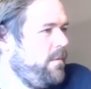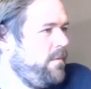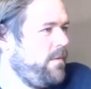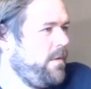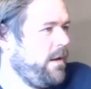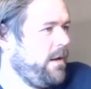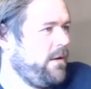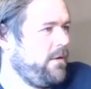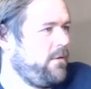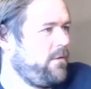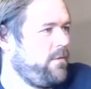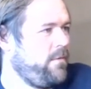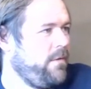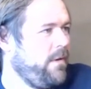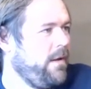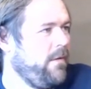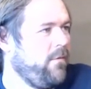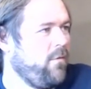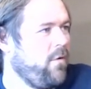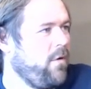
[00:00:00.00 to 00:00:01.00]
think it's
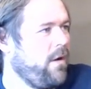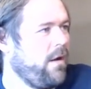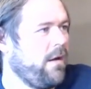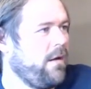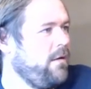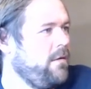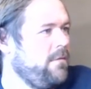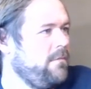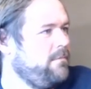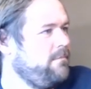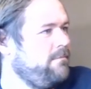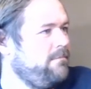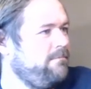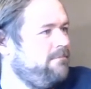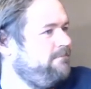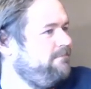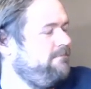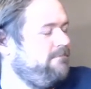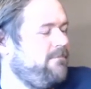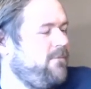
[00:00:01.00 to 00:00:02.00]
flavoring.
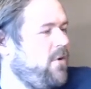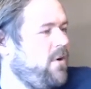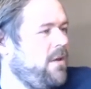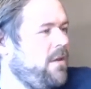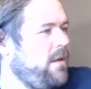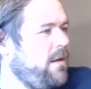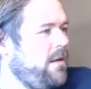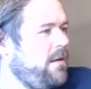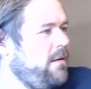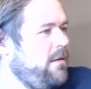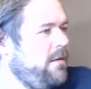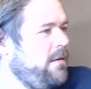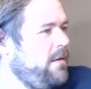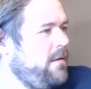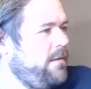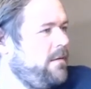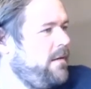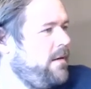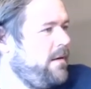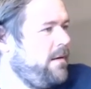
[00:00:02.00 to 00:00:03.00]
Mm-hmm. Really,
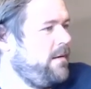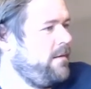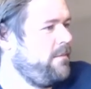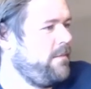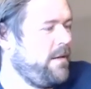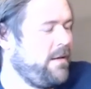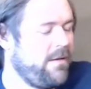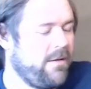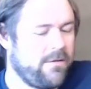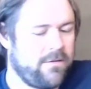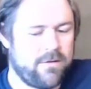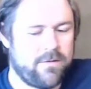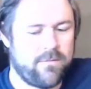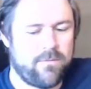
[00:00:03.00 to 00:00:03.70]
uh, it doesn't